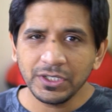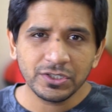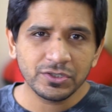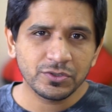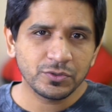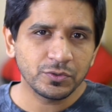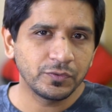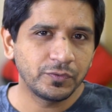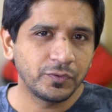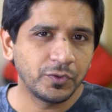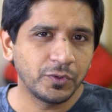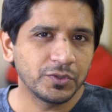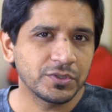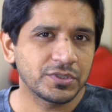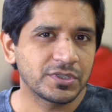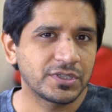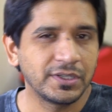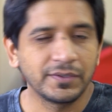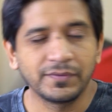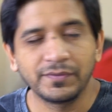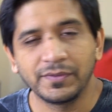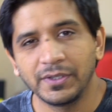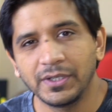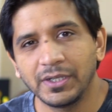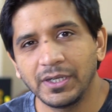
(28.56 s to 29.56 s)
two phones
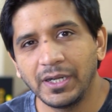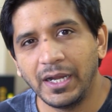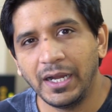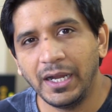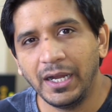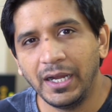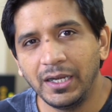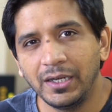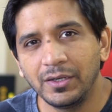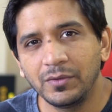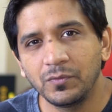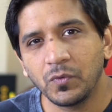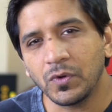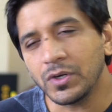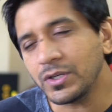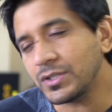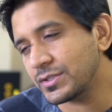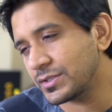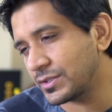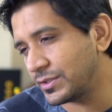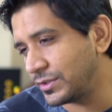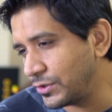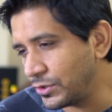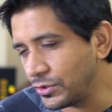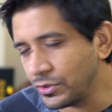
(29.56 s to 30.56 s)
differ, and what's
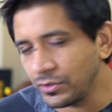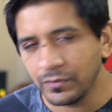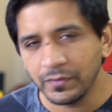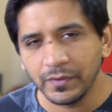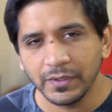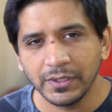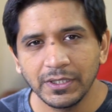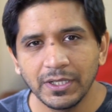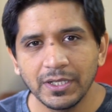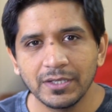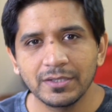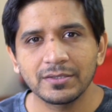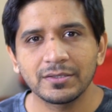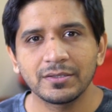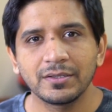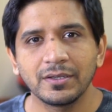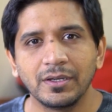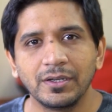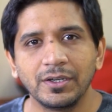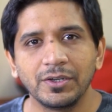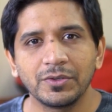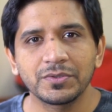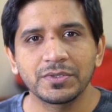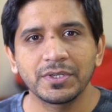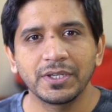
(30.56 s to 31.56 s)
new with this
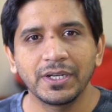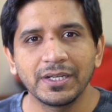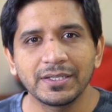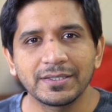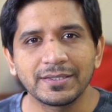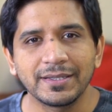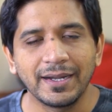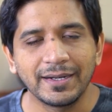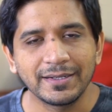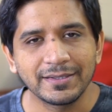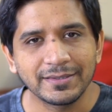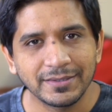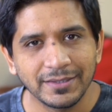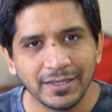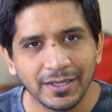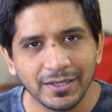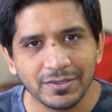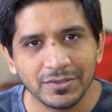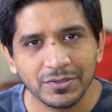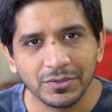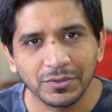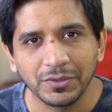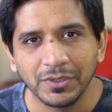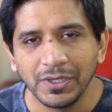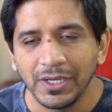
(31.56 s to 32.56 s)
new series that's
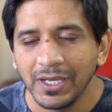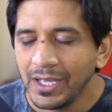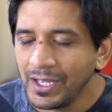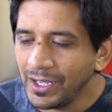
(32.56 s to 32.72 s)
Narzo?